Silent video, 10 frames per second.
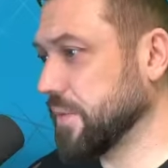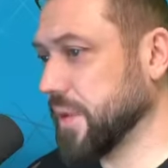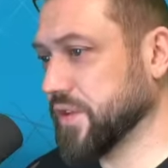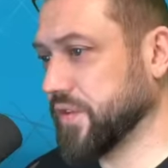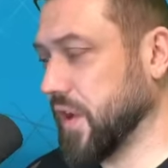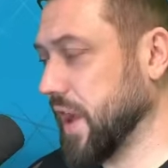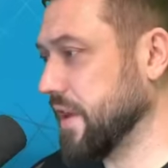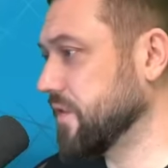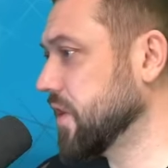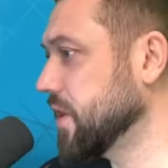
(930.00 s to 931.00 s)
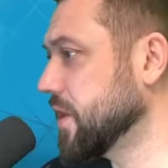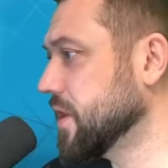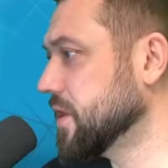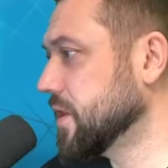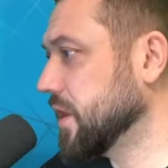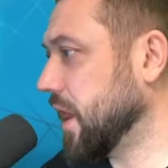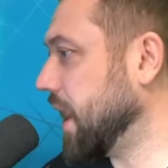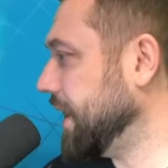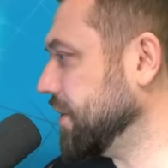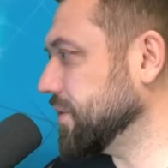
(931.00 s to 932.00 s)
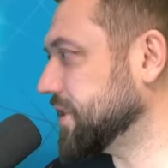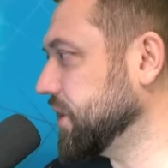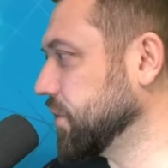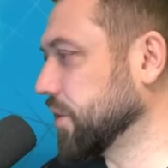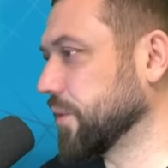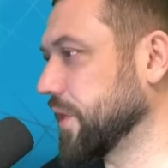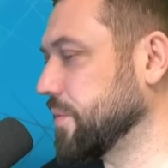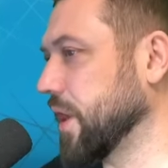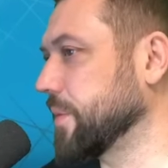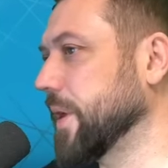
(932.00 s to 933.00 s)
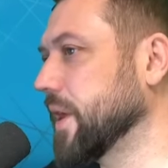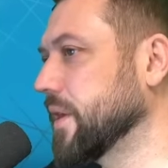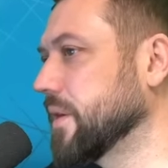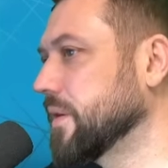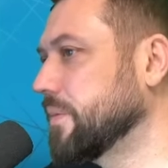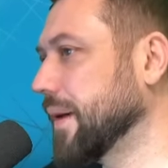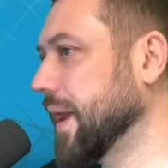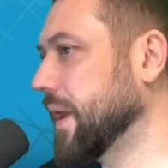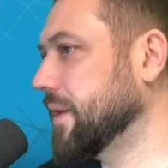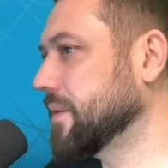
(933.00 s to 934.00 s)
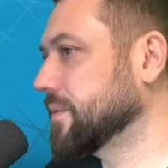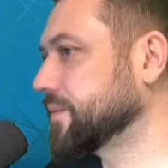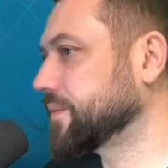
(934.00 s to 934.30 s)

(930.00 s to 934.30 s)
getting a plus five. I don't see a world where they break me, but